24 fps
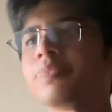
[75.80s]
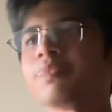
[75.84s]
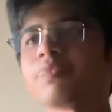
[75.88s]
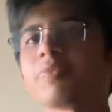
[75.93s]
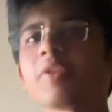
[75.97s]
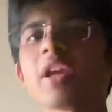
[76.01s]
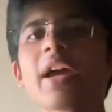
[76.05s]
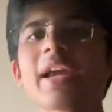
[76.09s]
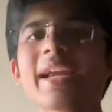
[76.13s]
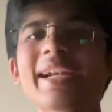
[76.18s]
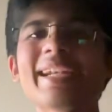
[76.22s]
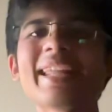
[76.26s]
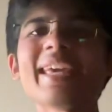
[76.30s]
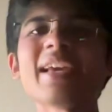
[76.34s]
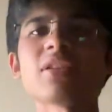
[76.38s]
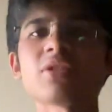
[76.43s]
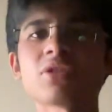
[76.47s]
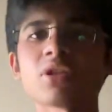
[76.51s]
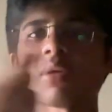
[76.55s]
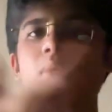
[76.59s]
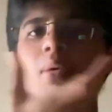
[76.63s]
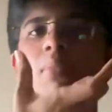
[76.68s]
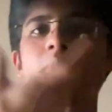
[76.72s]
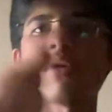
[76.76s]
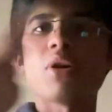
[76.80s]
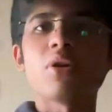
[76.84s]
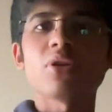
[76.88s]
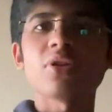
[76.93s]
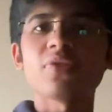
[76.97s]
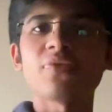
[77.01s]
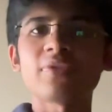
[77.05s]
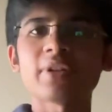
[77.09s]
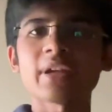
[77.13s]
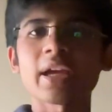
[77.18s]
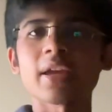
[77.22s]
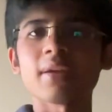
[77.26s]
yeah, it takes some amount
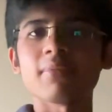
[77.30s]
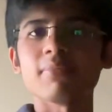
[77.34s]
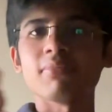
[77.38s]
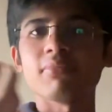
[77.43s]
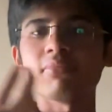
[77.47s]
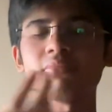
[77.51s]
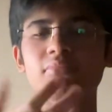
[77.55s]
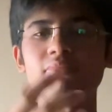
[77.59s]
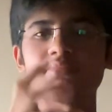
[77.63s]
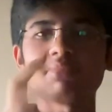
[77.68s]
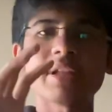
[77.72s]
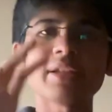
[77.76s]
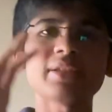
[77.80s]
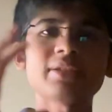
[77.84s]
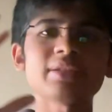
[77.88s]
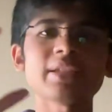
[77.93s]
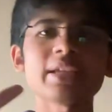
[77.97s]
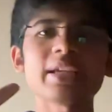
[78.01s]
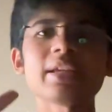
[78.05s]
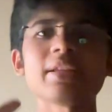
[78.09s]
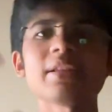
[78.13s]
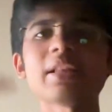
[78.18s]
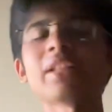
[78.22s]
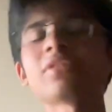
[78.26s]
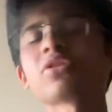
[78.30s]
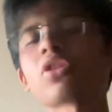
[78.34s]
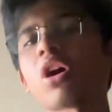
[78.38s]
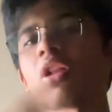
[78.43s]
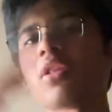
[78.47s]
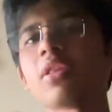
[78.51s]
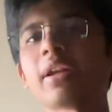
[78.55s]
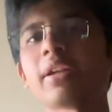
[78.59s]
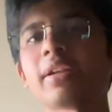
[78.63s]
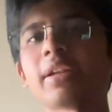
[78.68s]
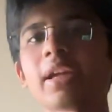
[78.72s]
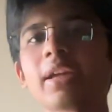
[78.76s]
of time. Let's call
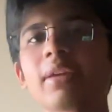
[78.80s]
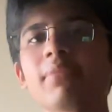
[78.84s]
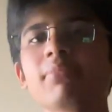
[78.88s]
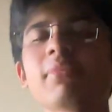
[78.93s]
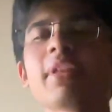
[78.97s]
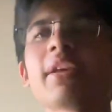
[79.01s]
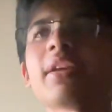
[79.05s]
that time.